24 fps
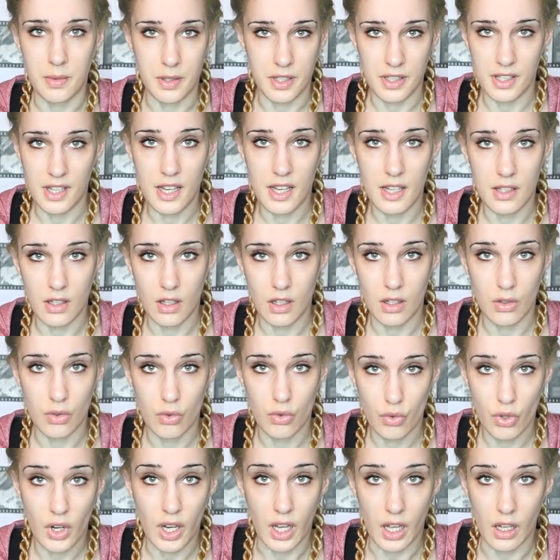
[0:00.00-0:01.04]
because it is a
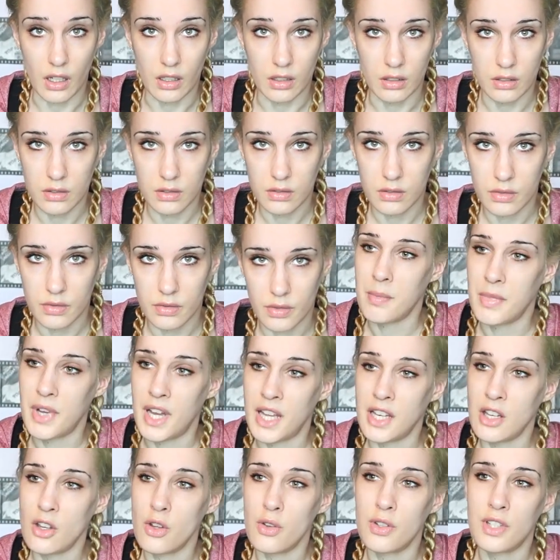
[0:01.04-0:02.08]
trigger.
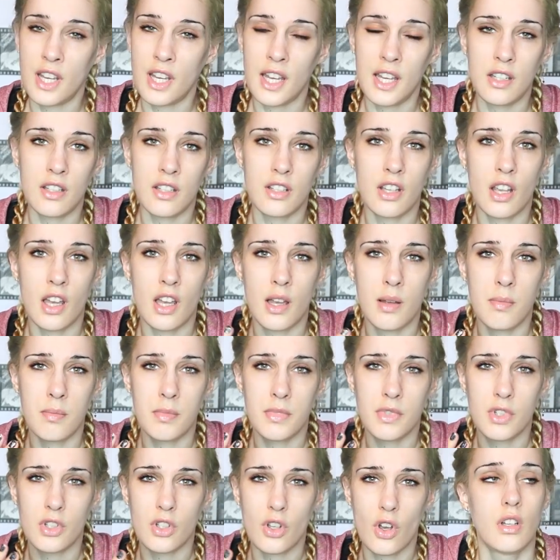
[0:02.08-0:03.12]
And using it in
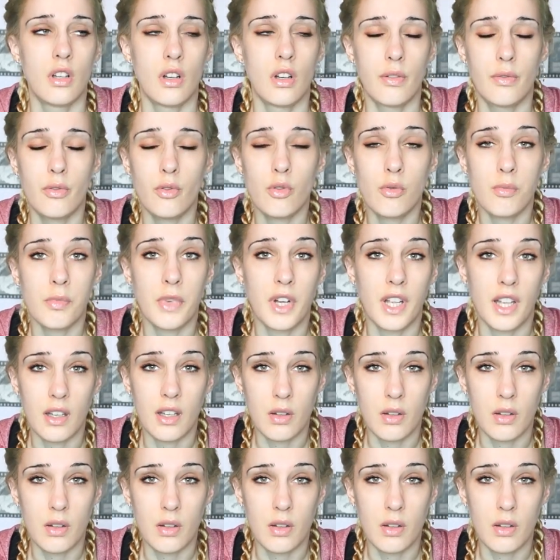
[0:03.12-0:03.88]
terms of all my